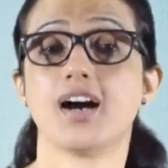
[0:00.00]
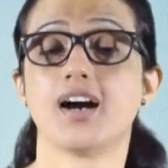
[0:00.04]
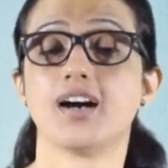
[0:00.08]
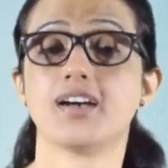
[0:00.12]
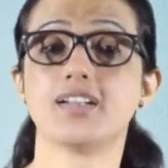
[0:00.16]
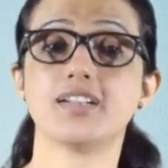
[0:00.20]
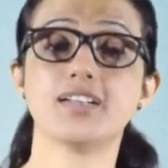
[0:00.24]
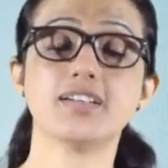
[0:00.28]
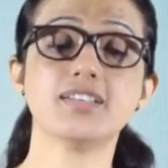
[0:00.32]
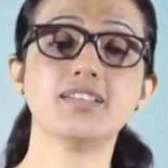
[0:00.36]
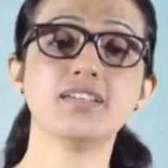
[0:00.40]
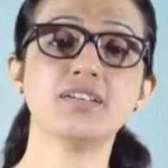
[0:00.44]

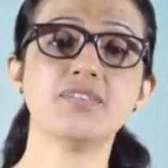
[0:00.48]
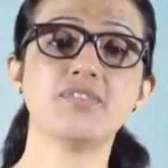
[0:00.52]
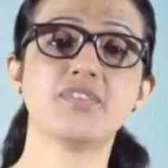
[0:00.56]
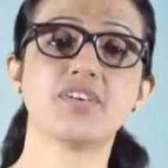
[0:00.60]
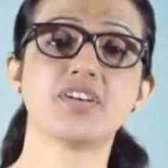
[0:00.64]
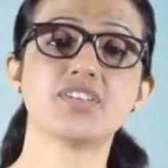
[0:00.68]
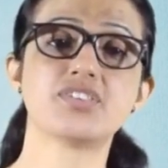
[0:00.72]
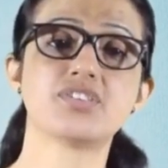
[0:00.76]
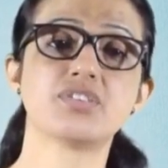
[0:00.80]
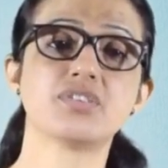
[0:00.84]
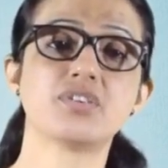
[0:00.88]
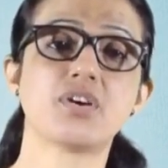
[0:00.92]
Another
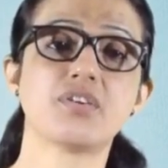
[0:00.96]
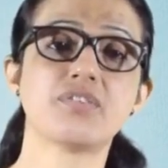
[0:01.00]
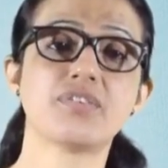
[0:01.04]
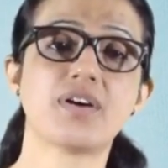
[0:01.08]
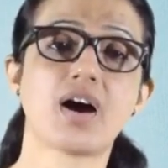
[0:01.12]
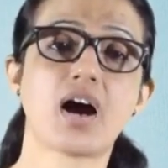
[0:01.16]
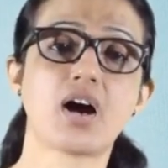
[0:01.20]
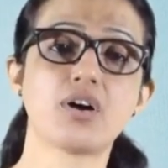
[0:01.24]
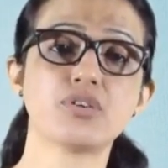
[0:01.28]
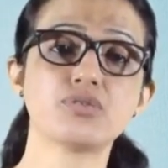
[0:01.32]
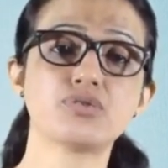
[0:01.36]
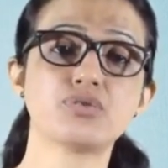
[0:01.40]
version of
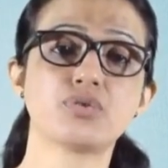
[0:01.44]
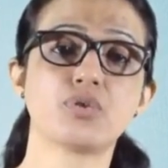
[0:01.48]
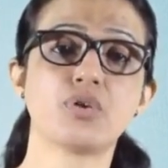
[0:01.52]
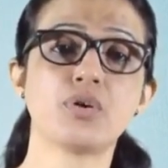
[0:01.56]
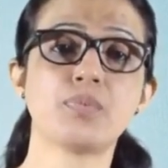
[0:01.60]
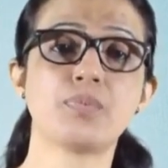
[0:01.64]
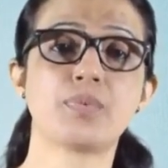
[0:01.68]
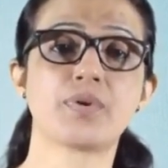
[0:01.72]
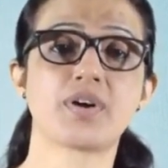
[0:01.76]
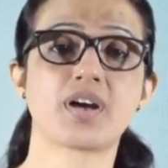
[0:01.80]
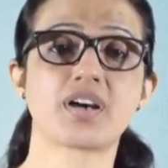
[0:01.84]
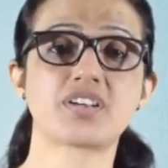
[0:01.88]

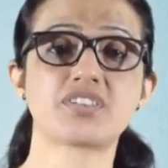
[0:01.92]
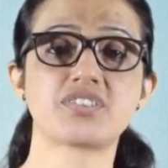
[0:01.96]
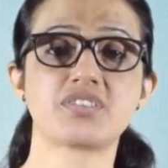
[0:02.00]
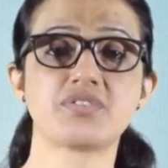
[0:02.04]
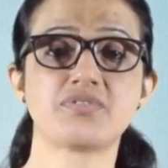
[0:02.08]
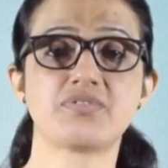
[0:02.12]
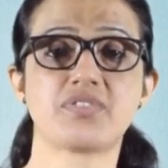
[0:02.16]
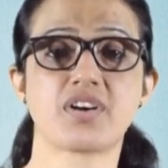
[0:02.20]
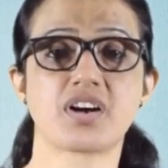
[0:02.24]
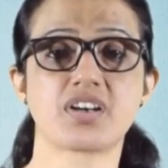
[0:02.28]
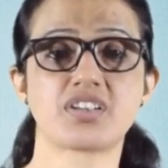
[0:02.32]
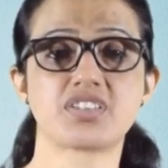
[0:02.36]
household
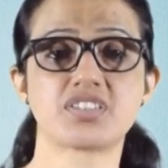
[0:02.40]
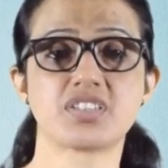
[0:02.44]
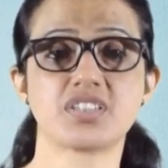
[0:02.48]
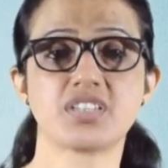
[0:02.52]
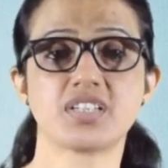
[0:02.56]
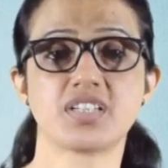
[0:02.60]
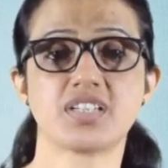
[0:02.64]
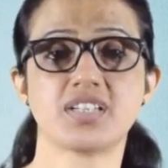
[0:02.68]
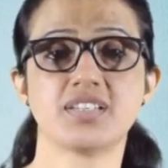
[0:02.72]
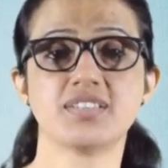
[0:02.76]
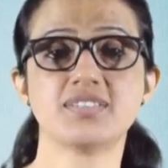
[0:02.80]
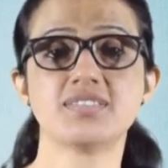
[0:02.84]
production
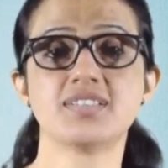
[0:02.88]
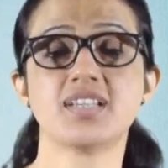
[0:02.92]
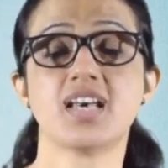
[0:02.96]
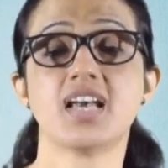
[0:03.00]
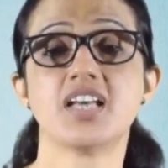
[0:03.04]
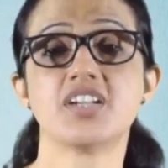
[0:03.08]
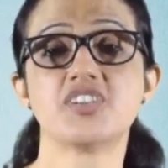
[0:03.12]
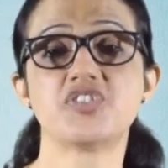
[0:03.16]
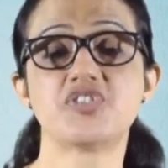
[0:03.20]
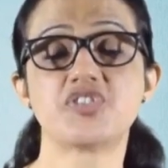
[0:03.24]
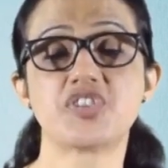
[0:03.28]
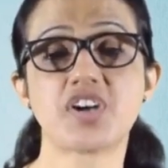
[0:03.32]
function is
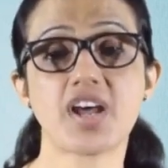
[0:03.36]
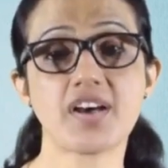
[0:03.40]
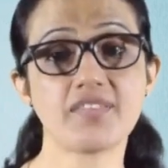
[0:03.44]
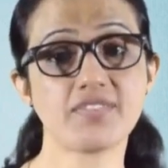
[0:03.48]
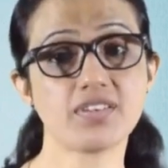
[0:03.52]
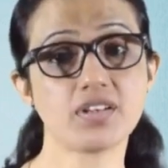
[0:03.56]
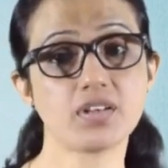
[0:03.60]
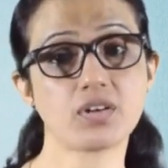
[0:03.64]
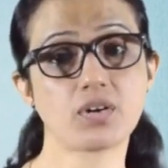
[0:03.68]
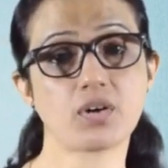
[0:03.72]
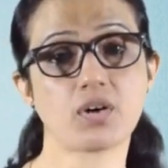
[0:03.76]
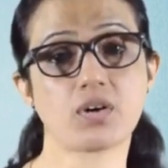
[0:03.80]

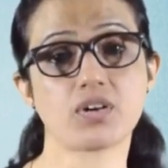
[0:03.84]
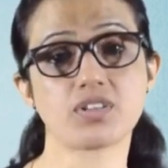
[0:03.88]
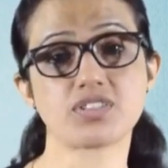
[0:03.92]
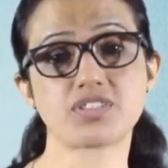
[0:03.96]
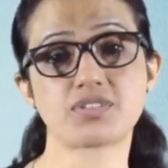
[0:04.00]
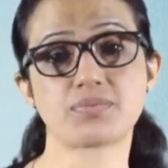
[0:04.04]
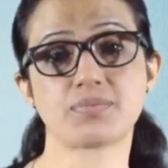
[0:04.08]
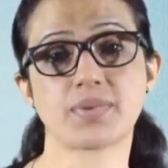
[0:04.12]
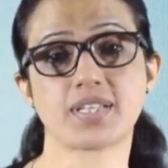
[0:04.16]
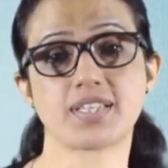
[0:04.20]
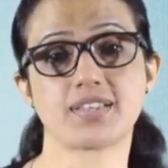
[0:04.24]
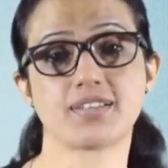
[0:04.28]
travel
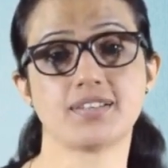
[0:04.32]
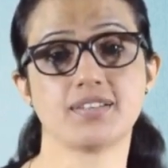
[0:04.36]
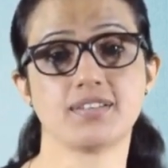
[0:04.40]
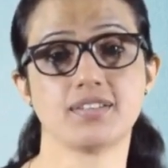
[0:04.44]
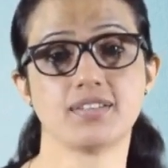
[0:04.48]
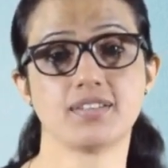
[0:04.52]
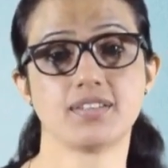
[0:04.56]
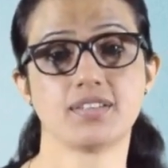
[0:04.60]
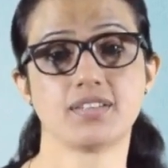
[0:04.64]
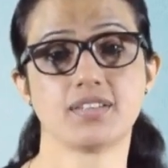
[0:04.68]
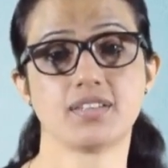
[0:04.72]
cost method.